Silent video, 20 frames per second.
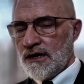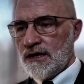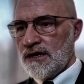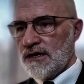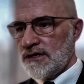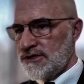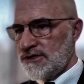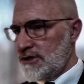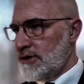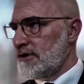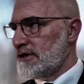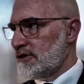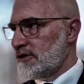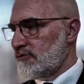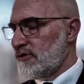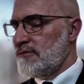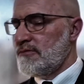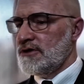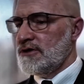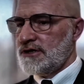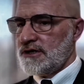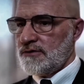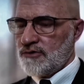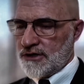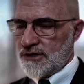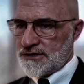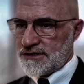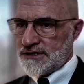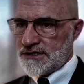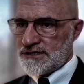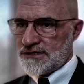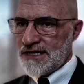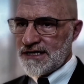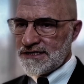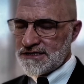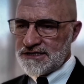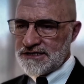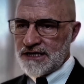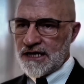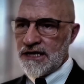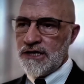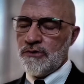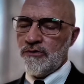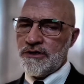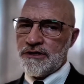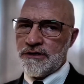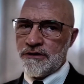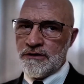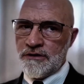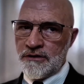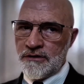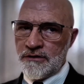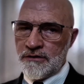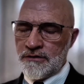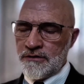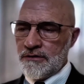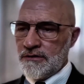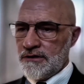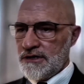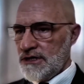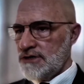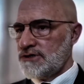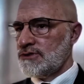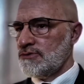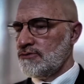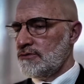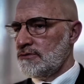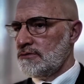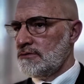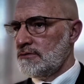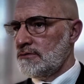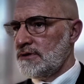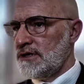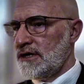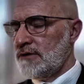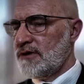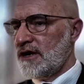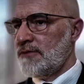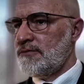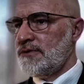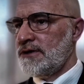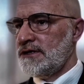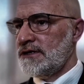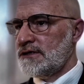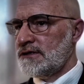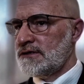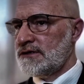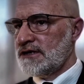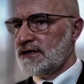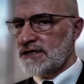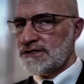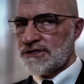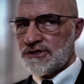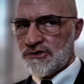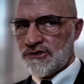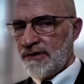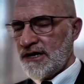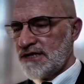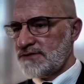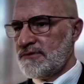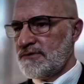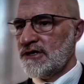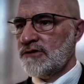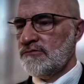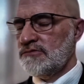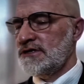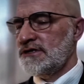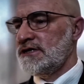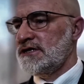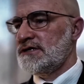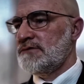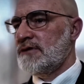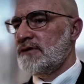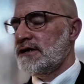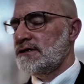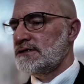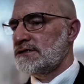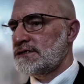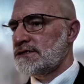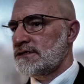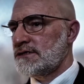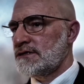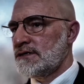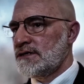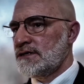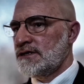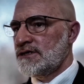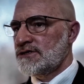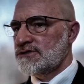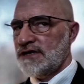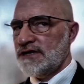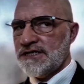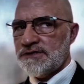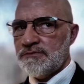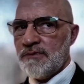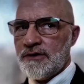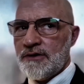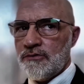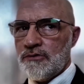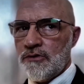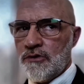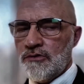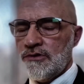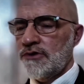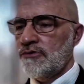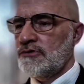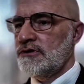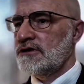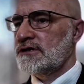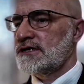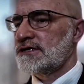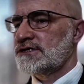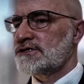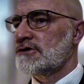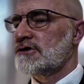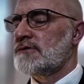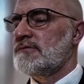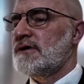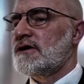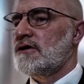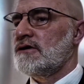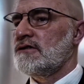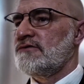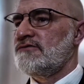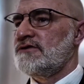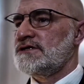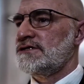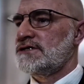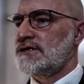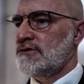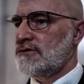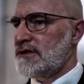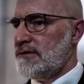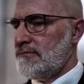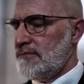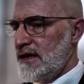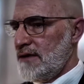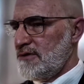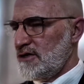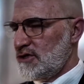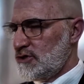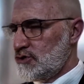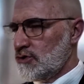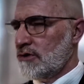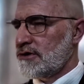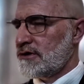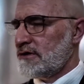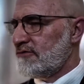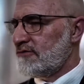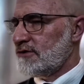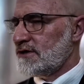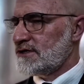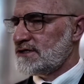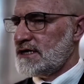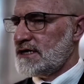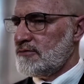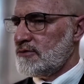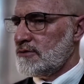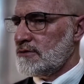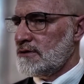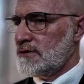during the rebuilding process. That's a genuine issue, in my opinion. The Gaza Strip has been completely demolished. So that's my only real concern about all of this, you know, that maybe Jordan, for example,